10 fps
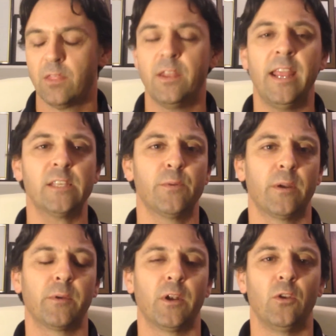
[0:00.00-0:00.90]
The next one
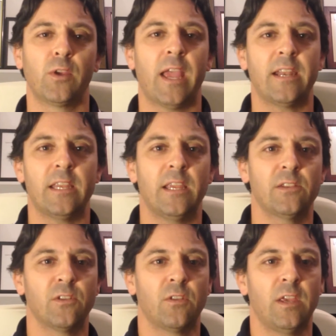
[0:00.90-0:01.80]
I'm going to look at
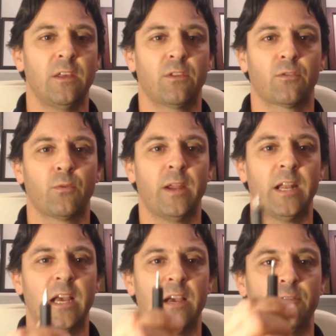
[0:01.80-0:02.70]
is the
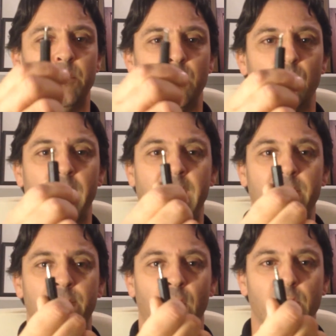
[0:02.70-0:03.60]
3.5mm
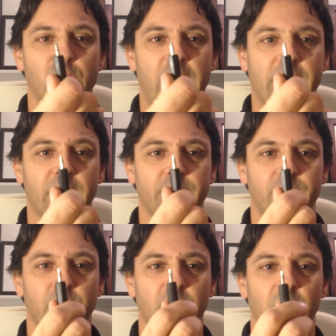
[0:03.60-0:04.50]
headphone jack.
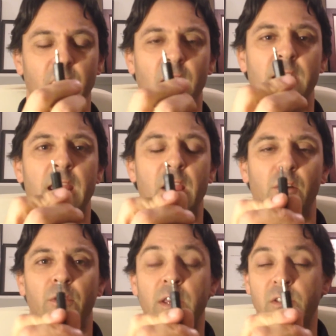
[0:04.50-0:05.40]
Now,
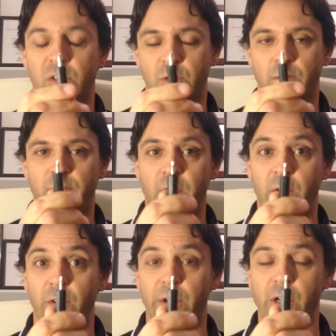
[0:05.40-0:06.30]
these are still
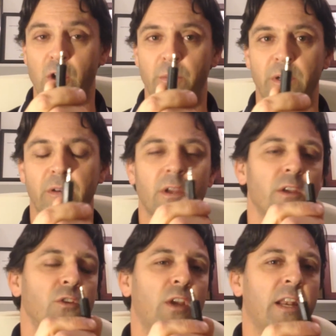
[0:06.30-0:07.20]
very, very common.
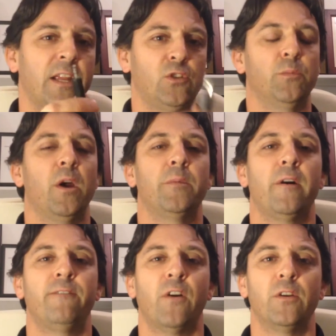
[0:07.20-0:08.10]
You connect your
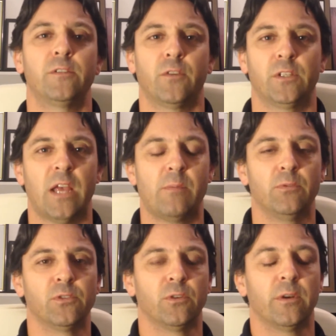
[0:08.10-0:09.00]
mobile phones, for
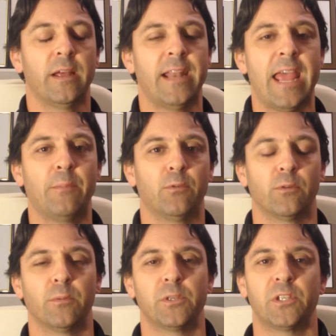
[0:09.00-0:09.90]
example, to an amp
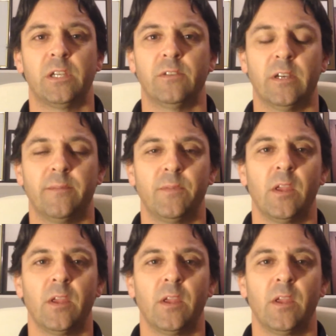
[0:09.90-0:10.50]
or a receiver.